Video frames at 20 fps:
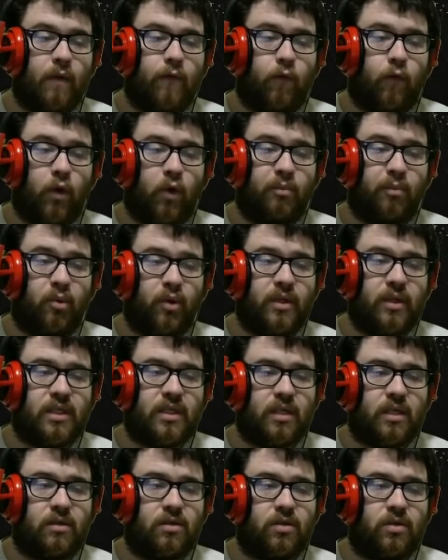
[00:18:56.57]
4 points
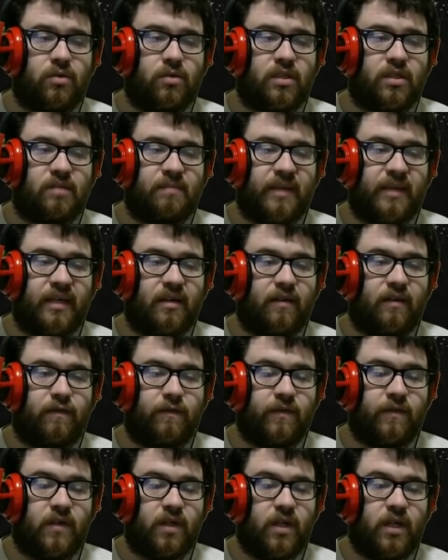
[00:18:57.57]
into Spear
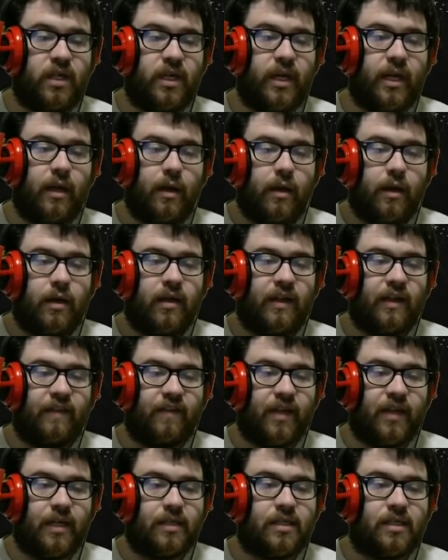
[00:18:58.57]
Flurry,
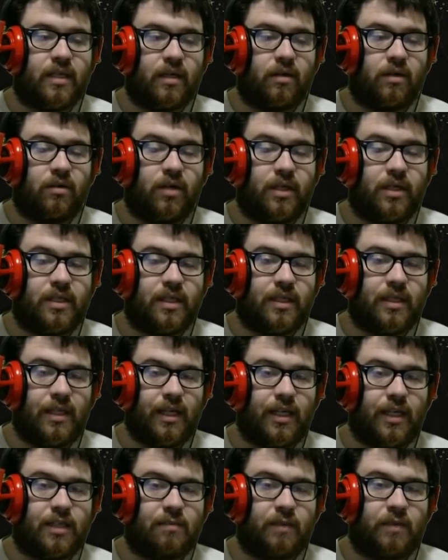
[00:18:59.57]
giving us increased
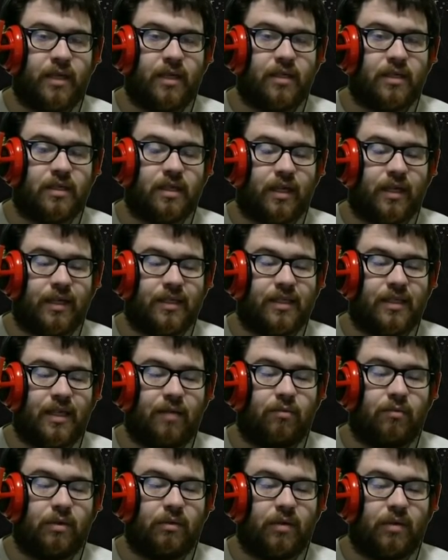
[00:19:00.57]
attack speed because, like I
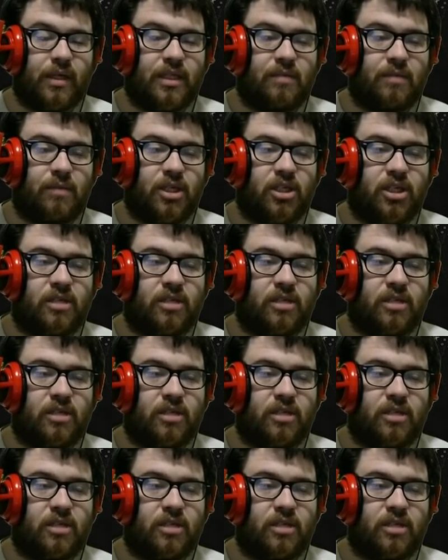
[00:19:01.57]
said, we want as much as